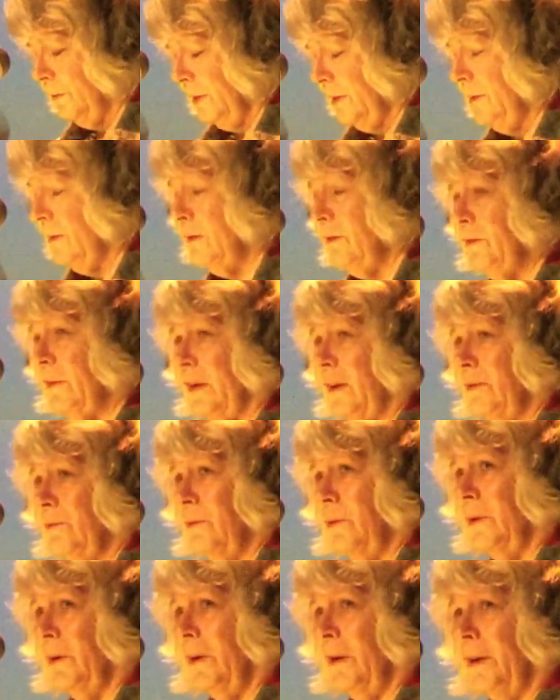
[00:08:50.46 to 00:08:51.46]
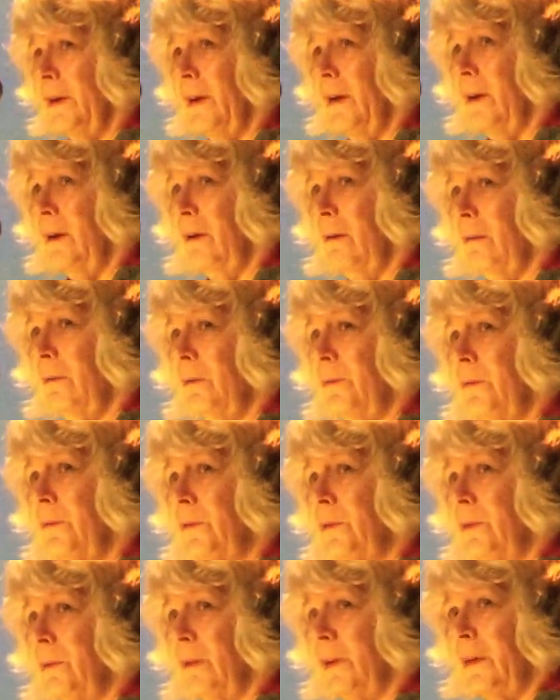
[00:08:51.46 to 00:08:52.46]
written in January
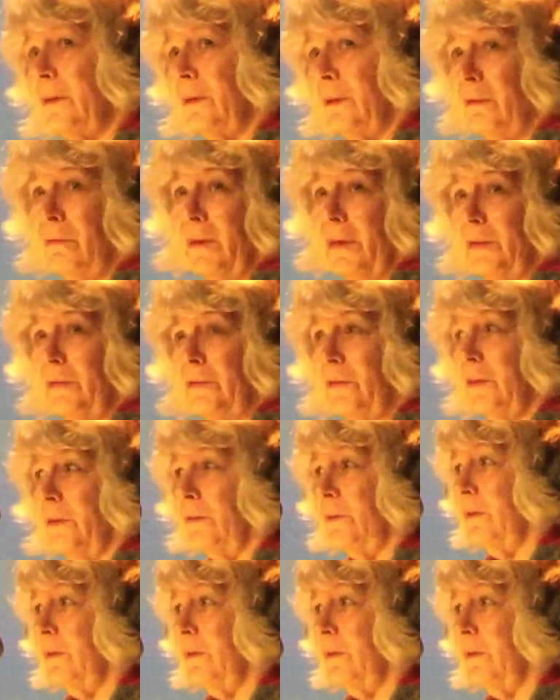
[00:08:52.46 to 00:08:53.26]
of last year,